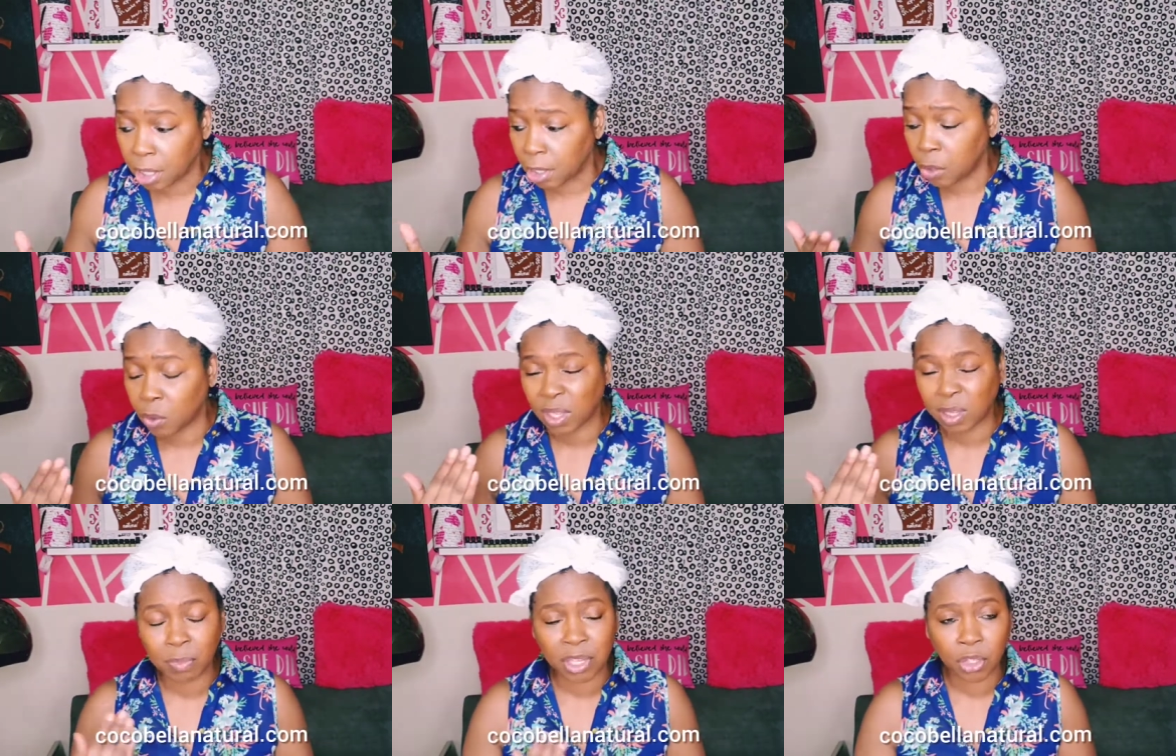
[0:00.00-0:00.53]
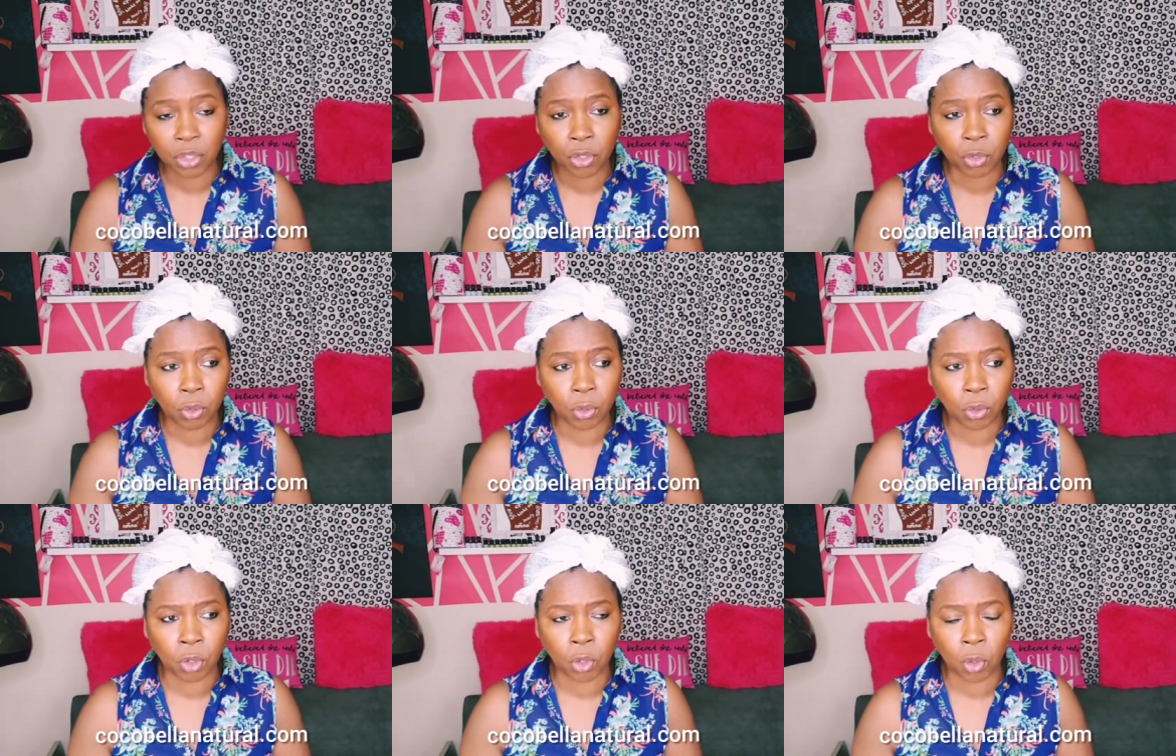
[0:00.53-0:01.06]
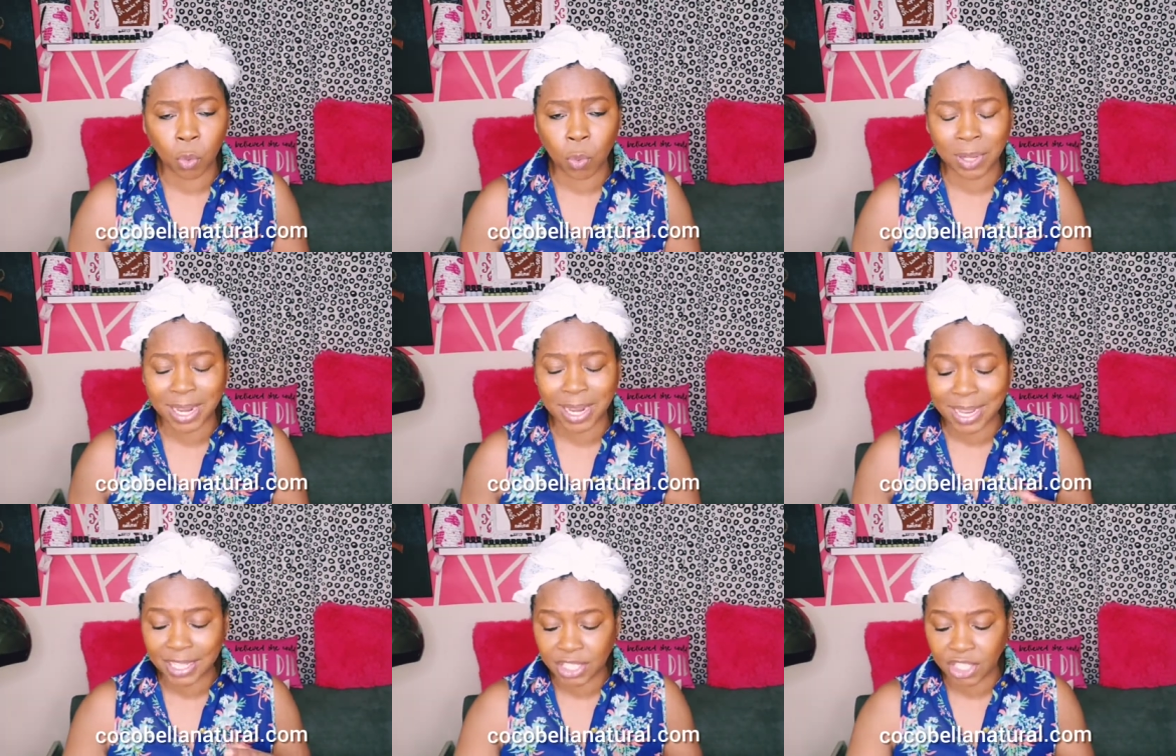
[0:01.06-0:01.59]
You can mix your oil. When
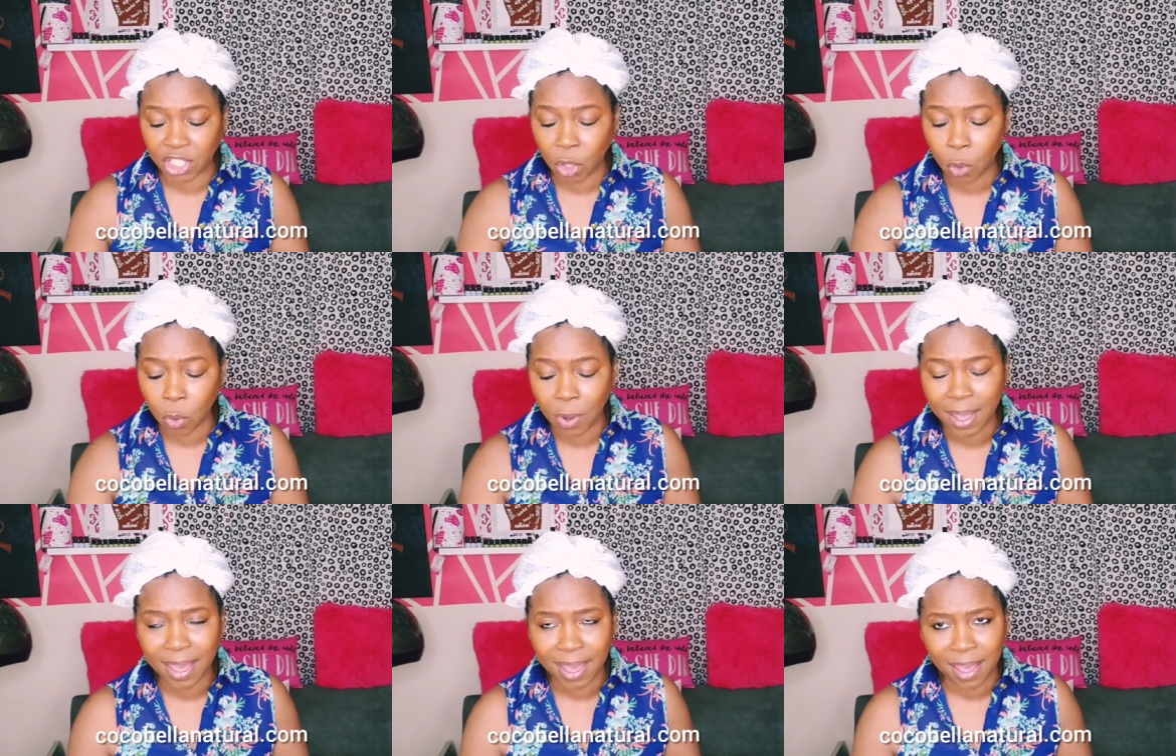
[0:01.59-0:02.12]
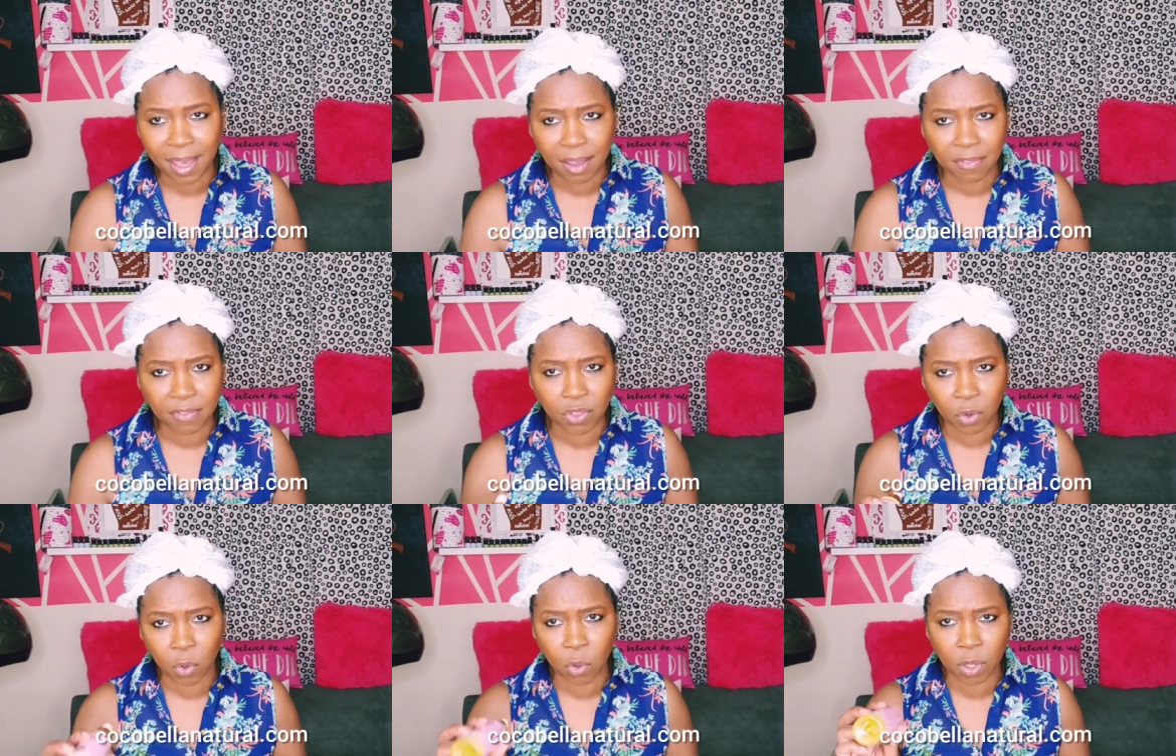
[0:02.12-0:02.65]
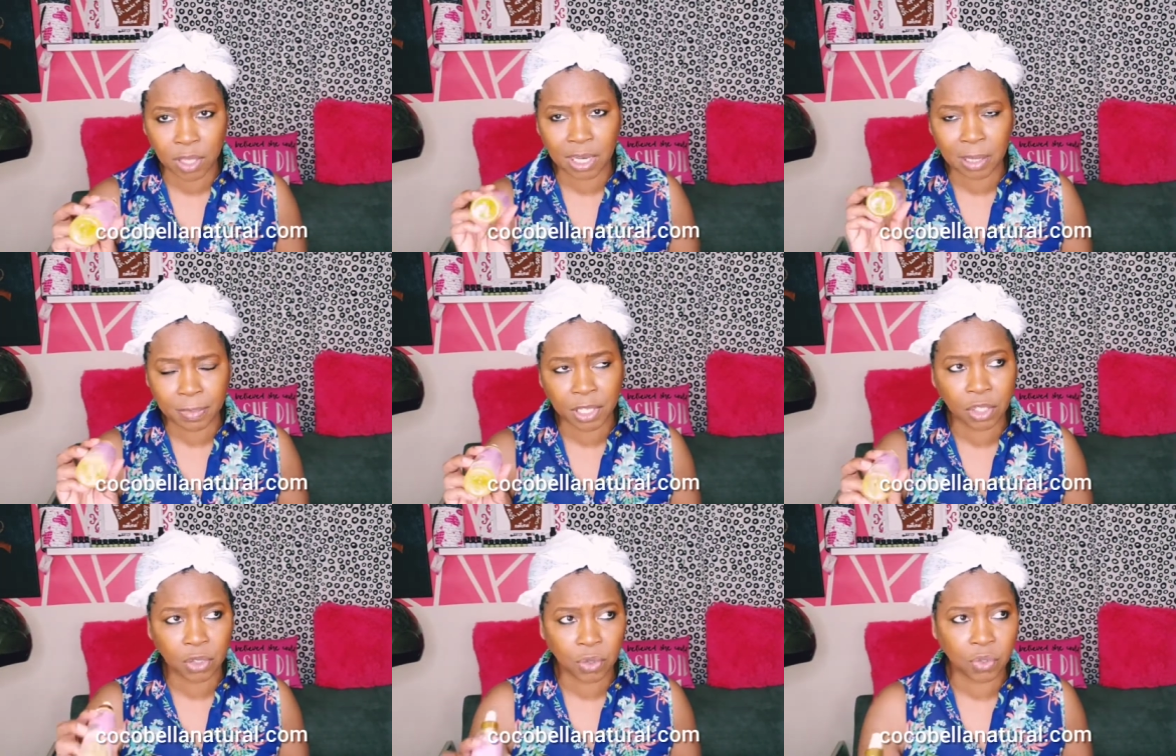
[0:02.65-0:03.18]
I don't have the oil that I'm
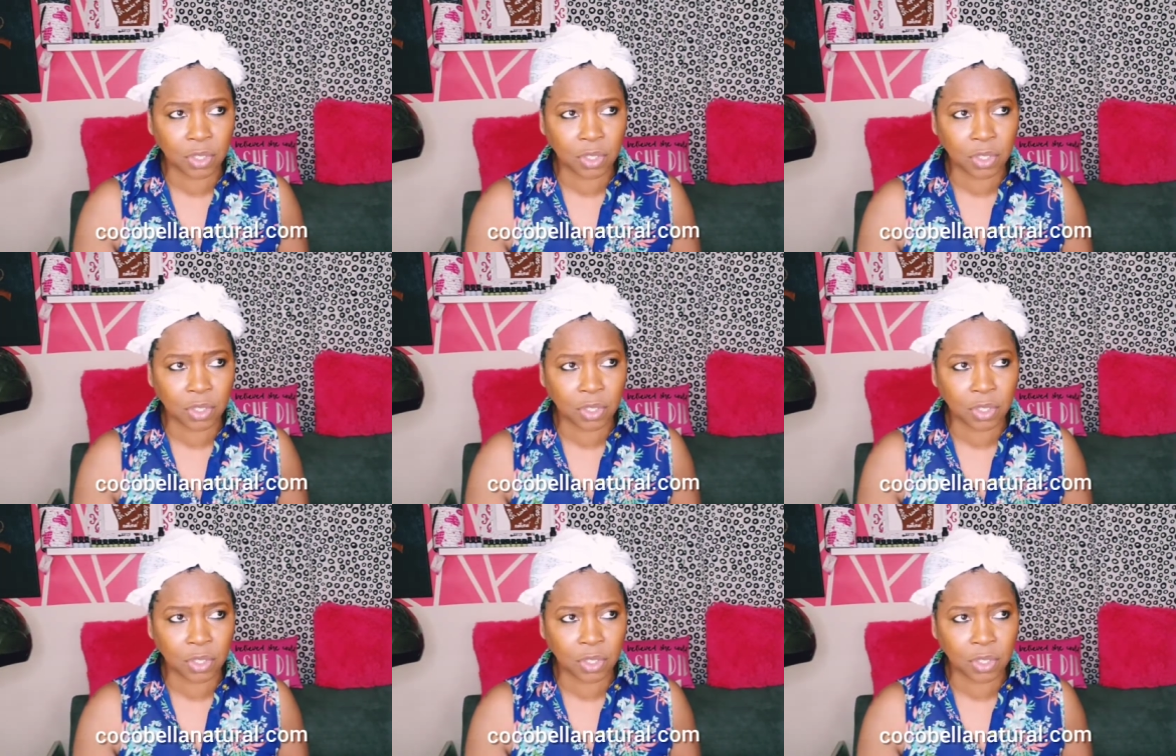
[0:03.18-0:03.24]
going to use